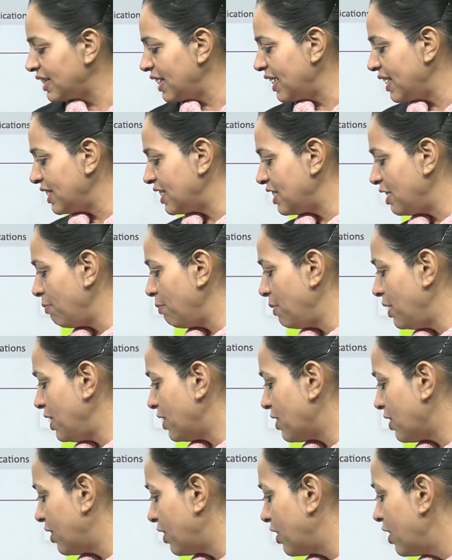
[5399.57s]

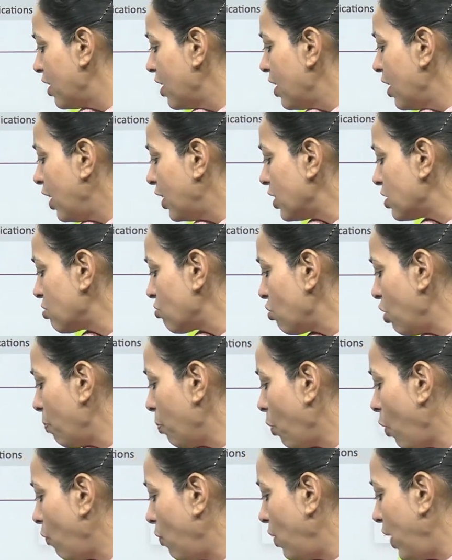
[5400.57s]
cm. A
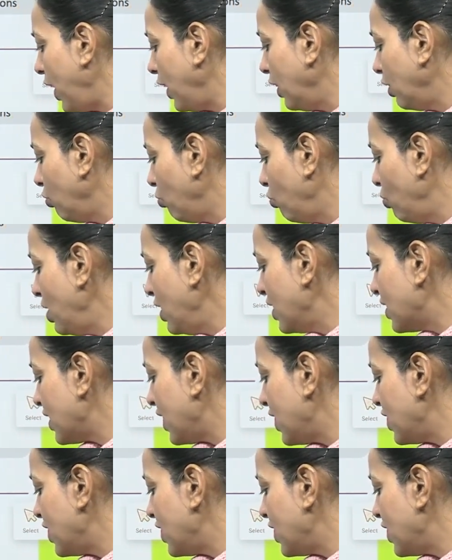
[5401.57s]
strip of length 3